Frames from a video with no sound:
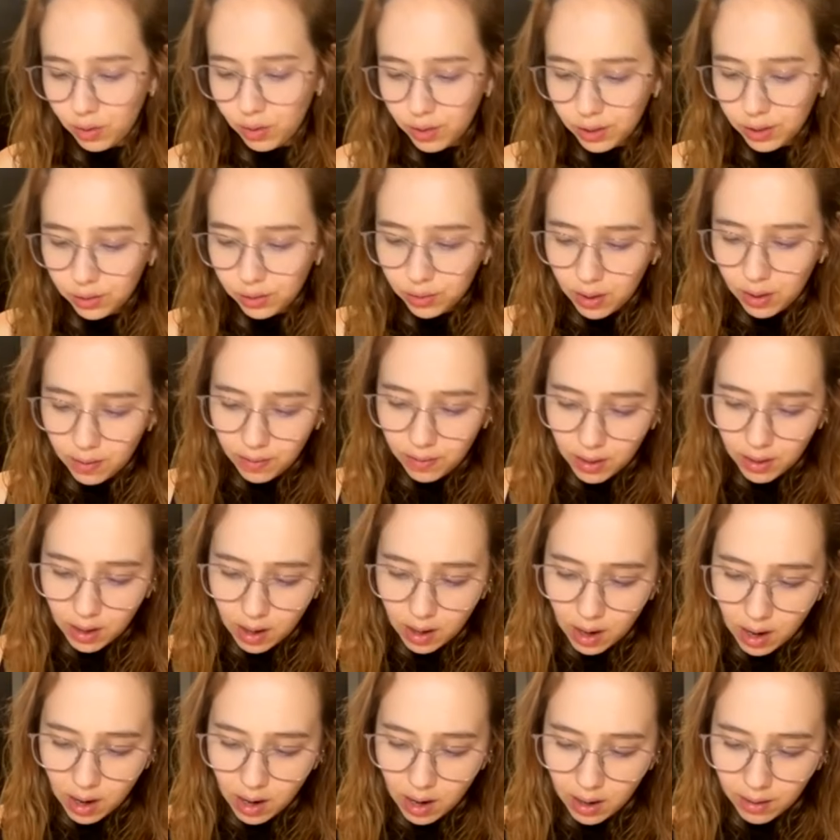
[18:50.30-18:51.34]
have
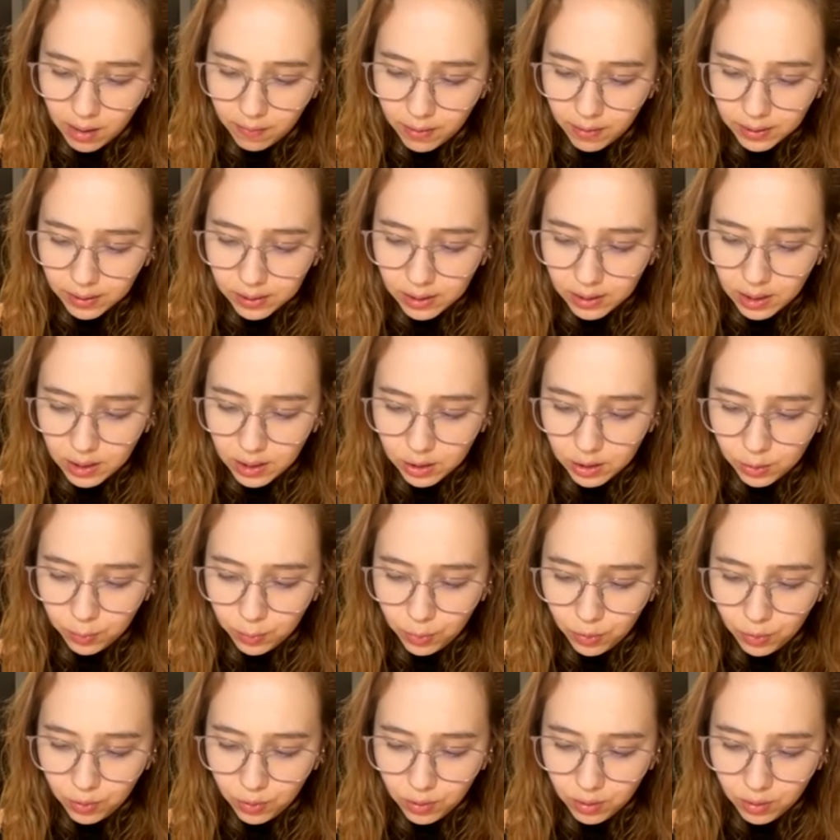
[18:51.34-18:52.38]
half a
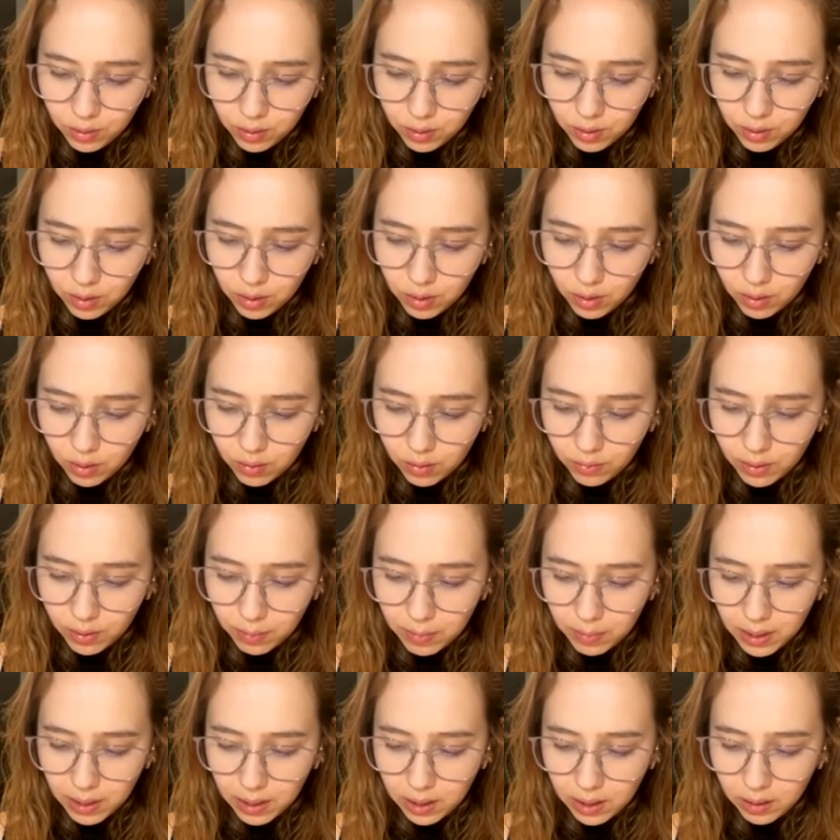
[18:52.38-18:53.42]
teaspoon of the
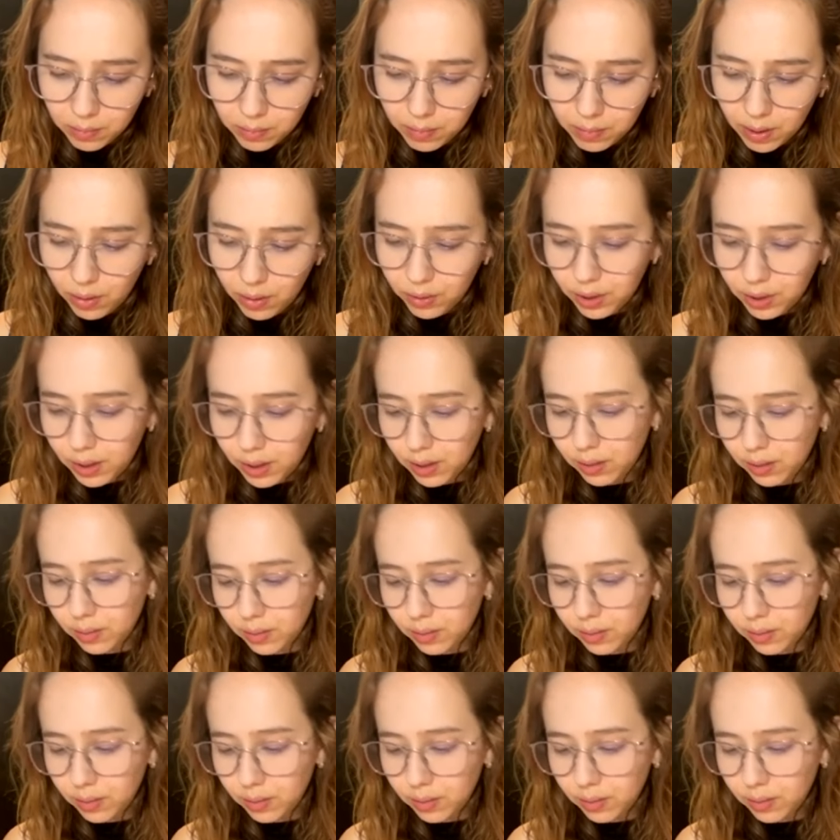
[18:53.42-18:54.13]
baking powder.